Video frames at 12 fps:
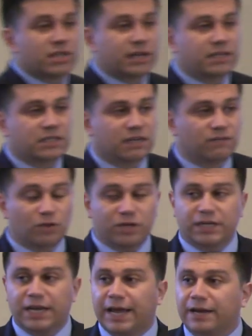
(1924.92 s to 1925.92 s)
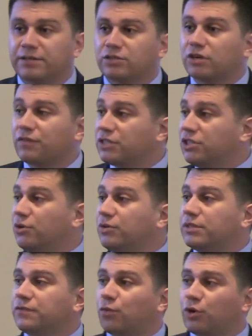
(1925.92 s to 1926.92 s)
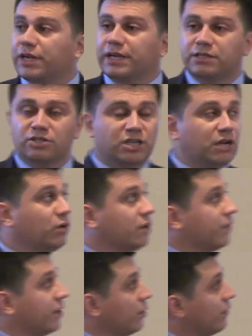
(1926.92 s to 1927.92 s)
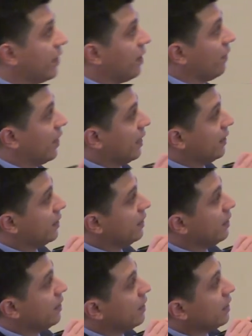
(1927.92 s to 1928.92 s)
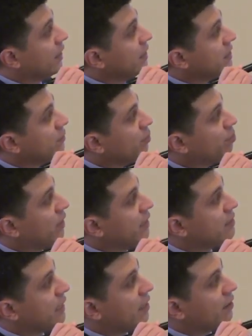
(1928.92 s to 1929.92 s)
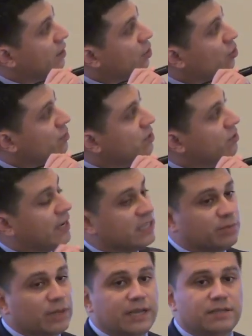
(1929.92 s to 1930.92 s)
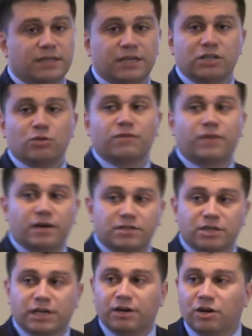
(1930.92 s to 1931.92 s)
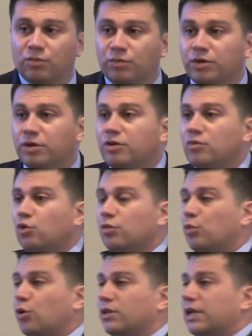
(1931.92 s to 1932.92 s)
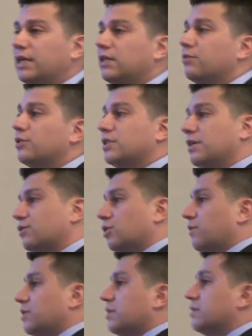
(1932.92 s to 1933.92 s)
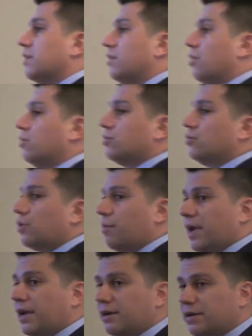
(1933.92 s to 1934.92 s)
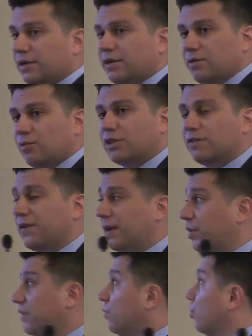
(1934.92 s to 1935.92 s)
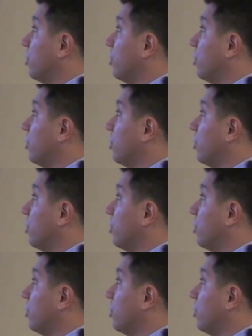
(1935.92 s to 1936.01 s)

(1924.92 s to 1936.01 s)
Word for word: studies that have looked at service use for kids in child welfare, we found that kids that were placed out of the home, so kids placed into a foster care home, were more likely to receive services than those who remained with the family of